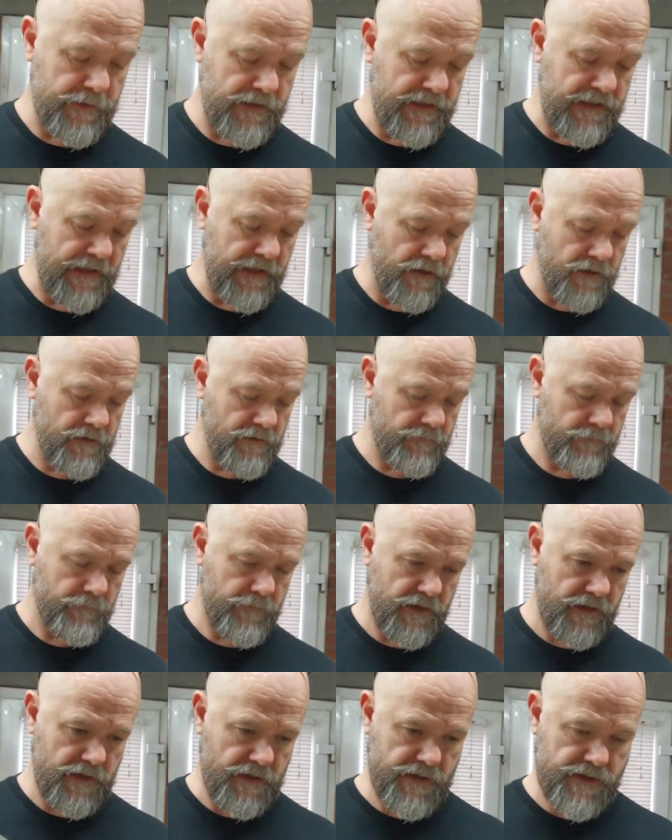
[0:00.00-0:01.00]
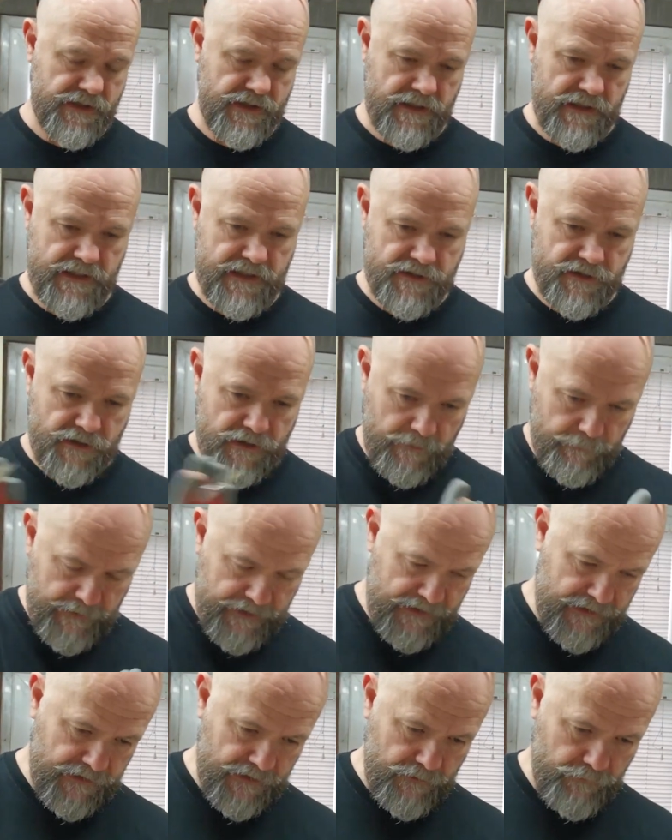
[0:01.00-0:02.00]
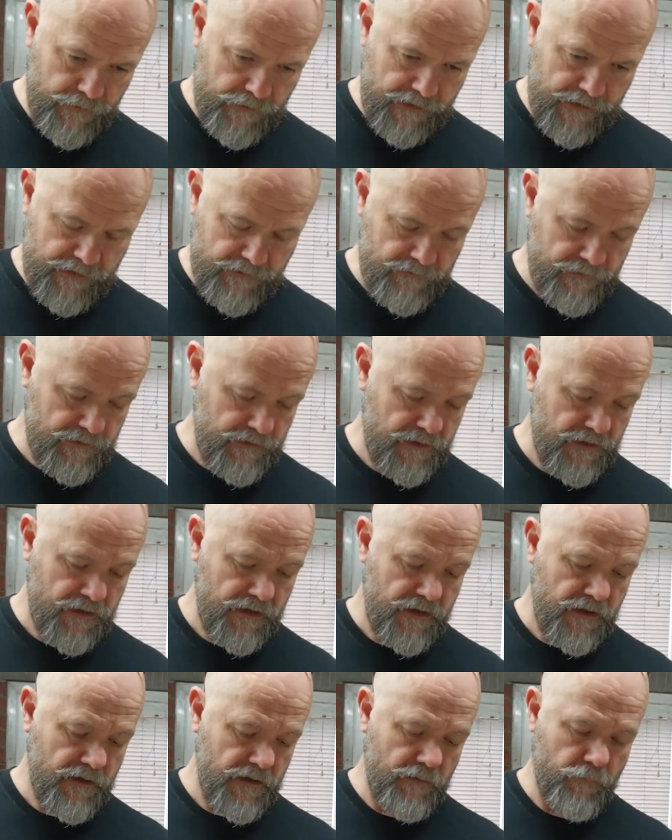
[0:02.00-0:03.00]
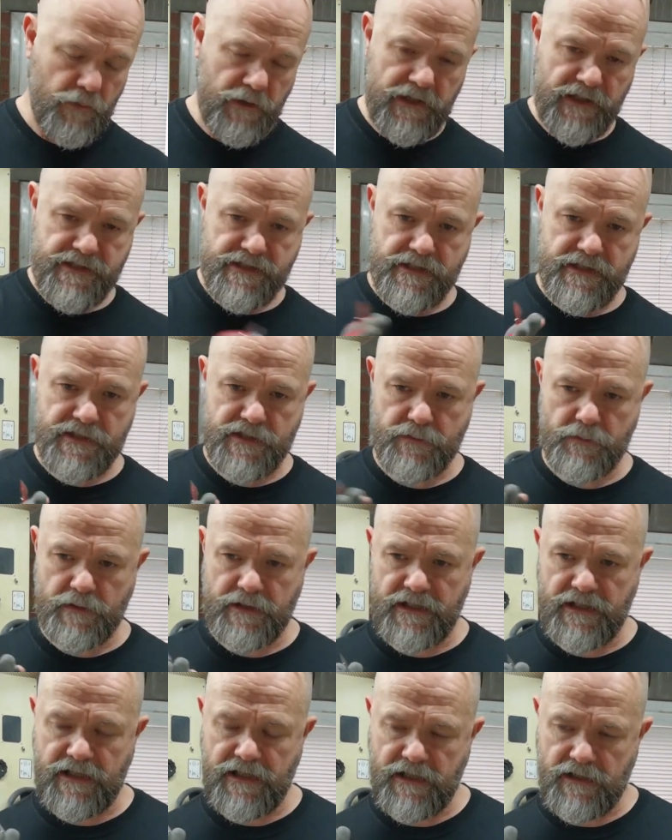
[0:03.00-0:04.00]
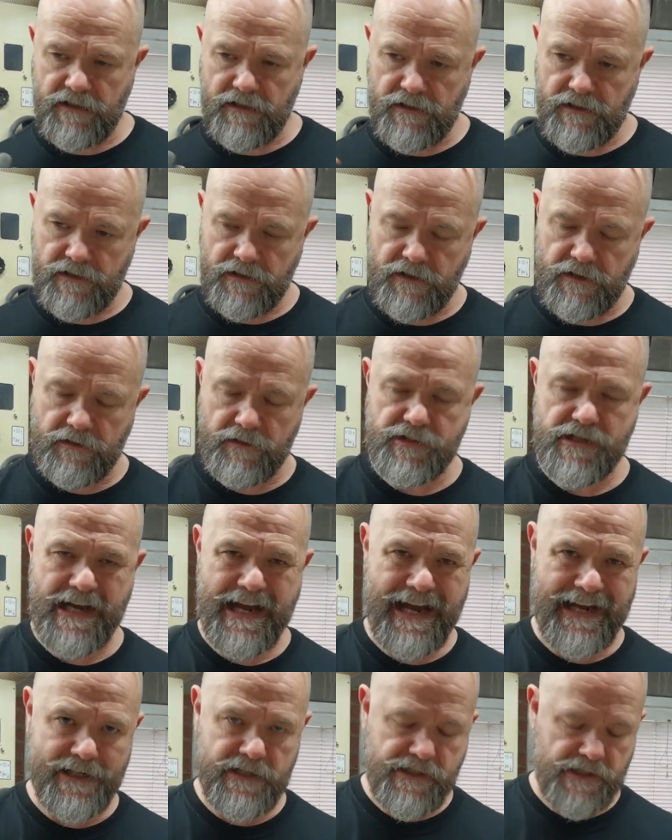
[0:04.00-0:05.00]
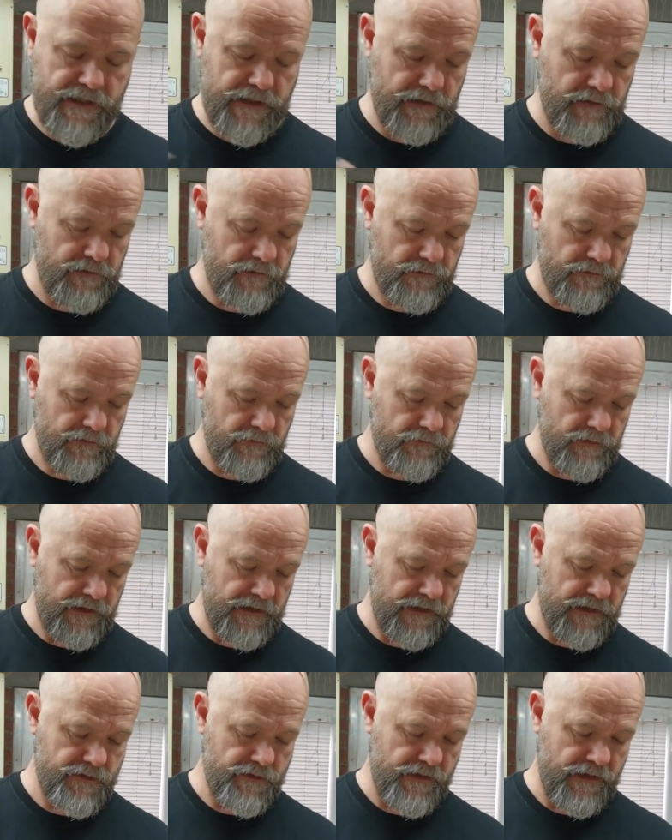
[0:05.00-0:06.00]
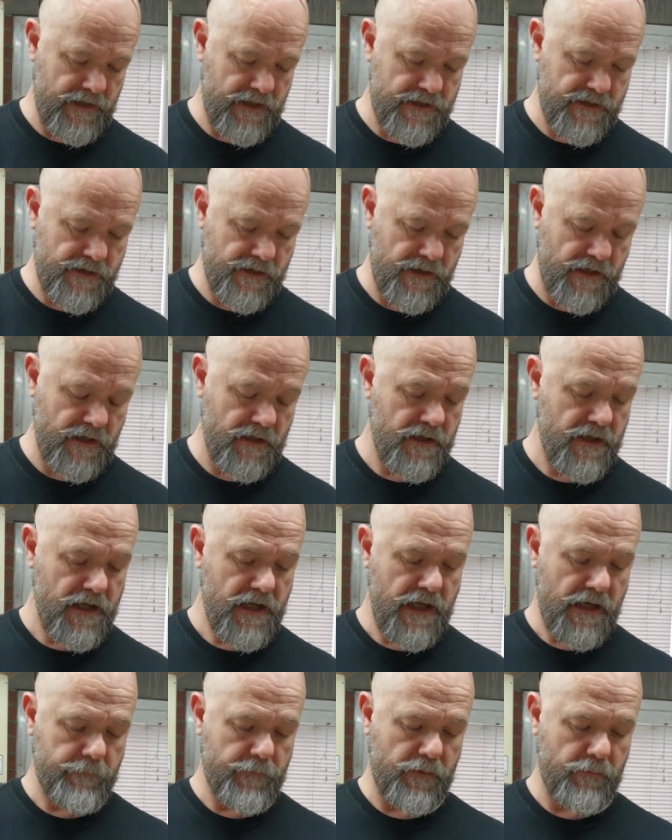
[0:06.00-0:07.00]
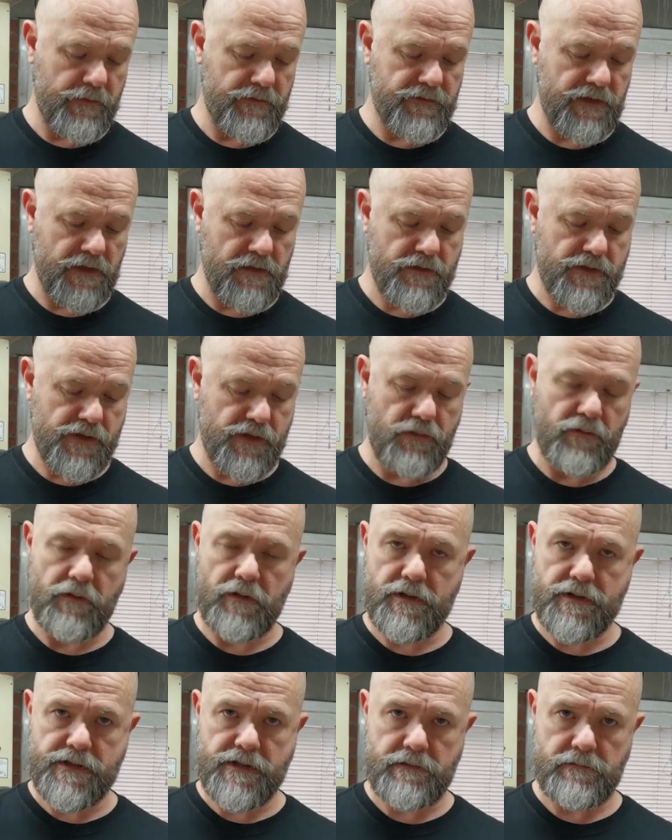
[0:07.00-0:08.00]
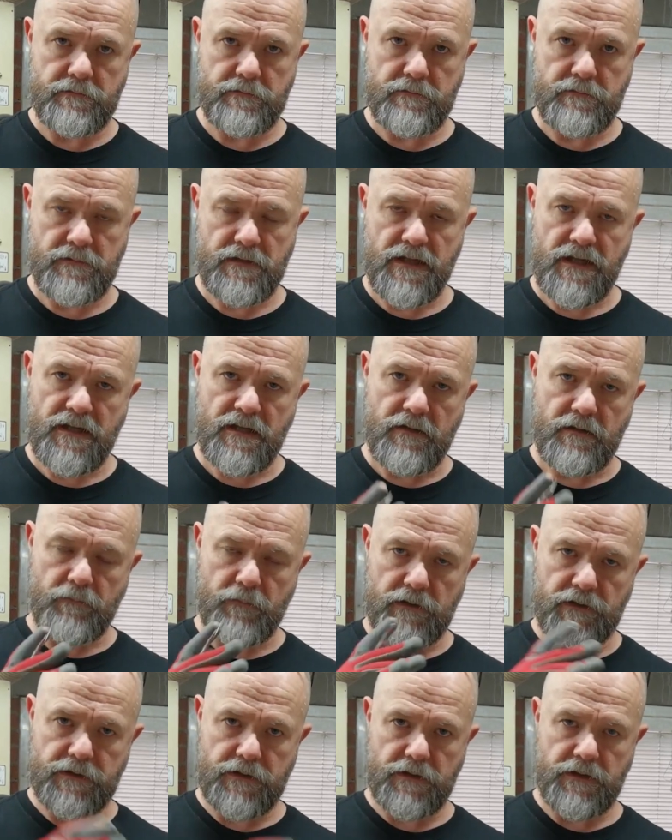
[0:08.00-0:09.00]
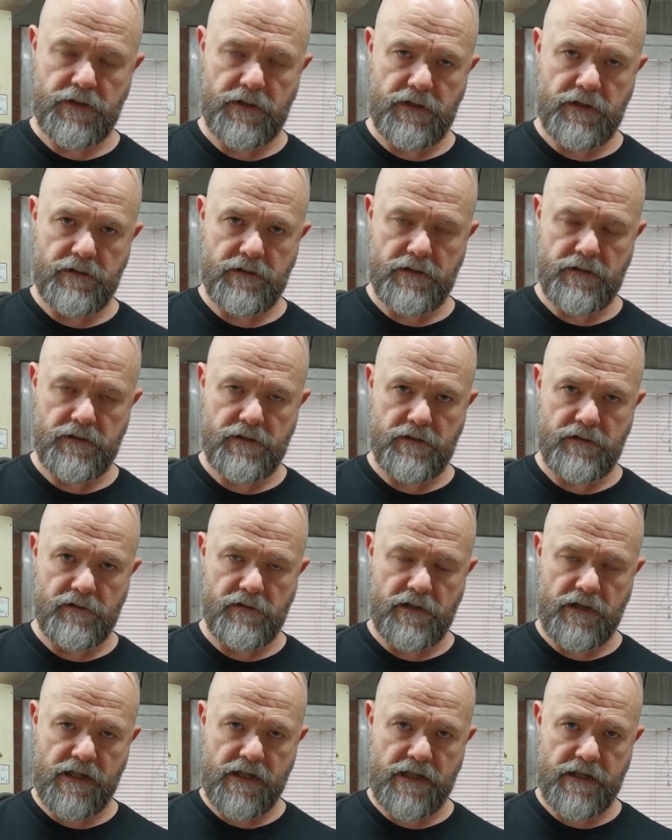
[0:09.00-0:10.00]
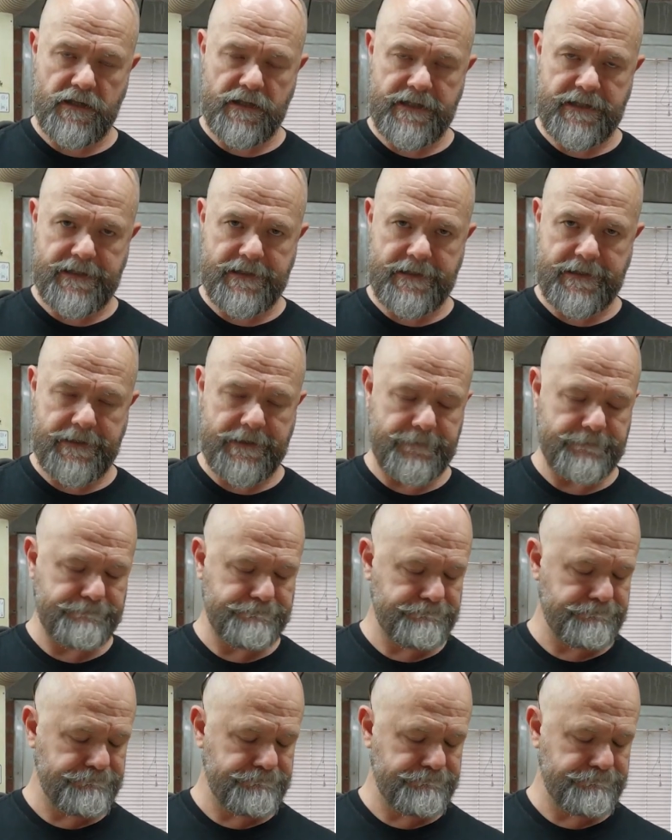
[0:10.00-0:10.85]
be here because it's coming into the wood, whereas this way the cutter's exiting. Okay, so it's there. But we've done our scores. We'll do our